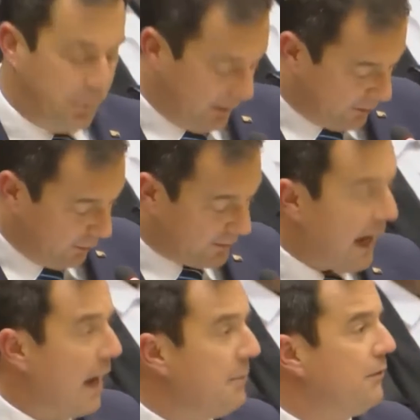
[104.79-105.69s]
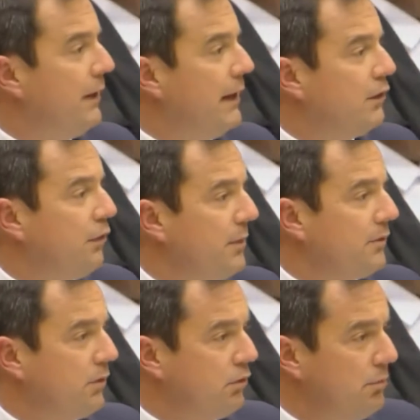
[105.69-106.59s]
built a retirement village for
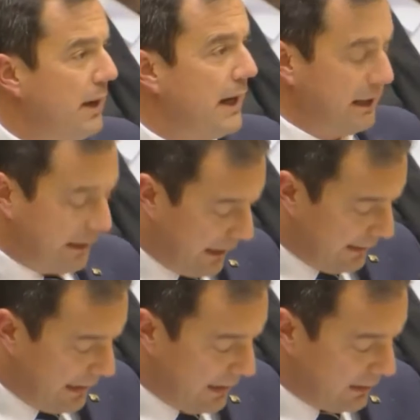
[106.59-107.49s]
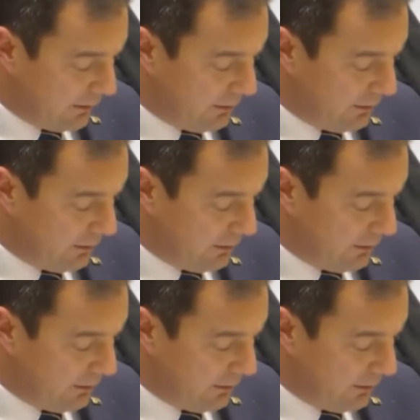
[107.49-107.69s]
Mr. Zuma at Nkandla.